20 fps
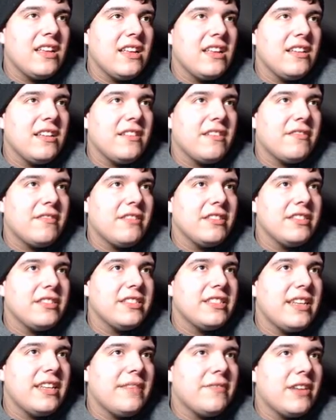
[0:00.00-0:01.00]
I'll run your
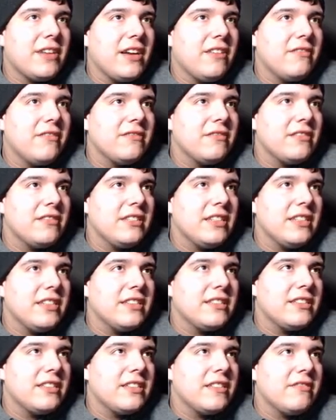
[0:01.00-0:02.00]
same route. Yes,
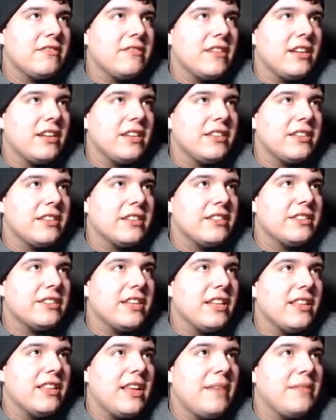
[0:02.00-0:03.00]
sir. Run it. You're going to try
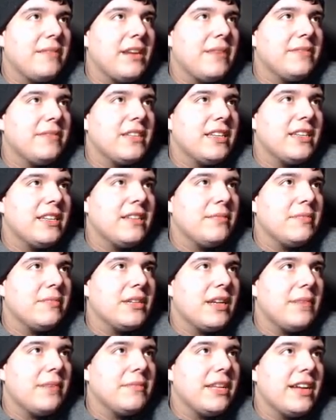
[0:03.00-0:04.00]
to lob it off to him, but
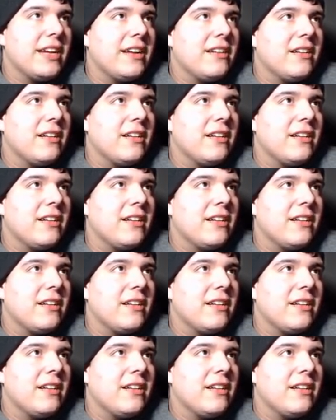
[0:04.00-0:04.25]
I'm there.